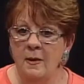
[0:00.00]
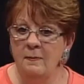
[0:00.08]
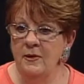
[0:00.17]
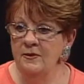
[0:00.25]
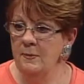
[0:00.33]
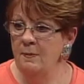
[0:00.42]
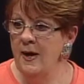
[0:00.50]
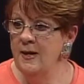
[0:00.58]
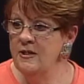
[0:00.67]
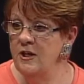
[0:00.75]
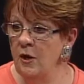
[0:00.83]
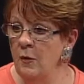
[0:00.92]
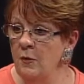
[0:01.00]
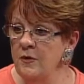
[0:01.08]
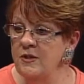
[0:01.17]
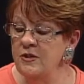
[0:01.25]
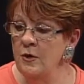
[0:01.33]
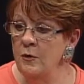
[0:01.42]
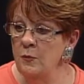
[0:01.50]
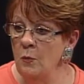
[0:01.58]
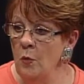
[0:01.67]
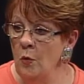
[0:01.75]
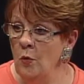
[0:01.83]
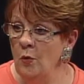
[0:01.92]
built a patio or a stone
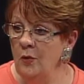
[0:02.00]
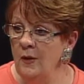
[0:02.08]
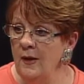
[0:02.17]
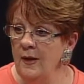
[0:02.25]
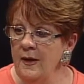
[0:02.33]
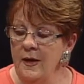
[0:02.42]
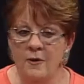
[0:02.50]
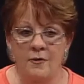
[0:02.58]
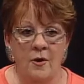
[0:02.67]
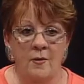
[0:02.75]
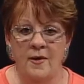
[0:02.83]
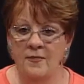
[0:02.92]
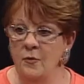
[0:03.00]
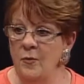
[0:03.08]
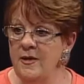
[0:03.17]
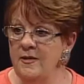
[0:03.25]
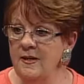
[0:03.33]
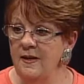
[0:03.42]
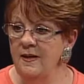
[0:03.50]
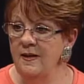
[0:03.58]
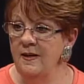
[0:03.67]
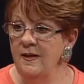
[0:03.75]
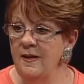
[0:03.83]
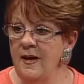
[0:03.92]
wall, you know, in the winter,
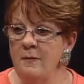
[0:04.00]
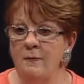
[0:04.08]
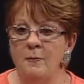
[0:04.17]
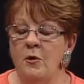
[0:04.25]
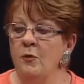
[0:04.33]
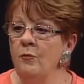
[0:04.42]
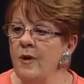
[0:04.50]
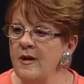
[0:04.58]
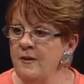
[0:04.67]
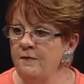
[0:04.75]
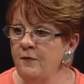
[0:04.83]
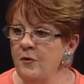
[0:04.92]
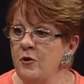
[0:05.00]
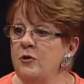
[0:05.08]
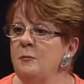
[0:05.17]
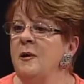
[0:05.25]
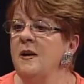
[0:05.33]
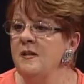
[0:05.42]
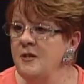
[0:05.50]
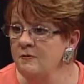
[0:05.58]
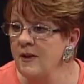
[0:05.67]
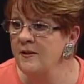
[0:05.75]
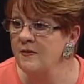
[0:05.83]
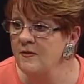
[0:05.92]
it will be all ready for you to plant
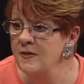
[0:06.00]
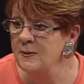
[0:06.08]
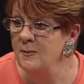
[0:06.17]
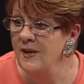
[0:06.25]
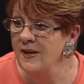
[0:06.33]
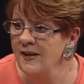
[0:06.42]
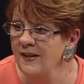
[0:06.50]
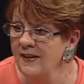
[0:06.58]
around in the spring.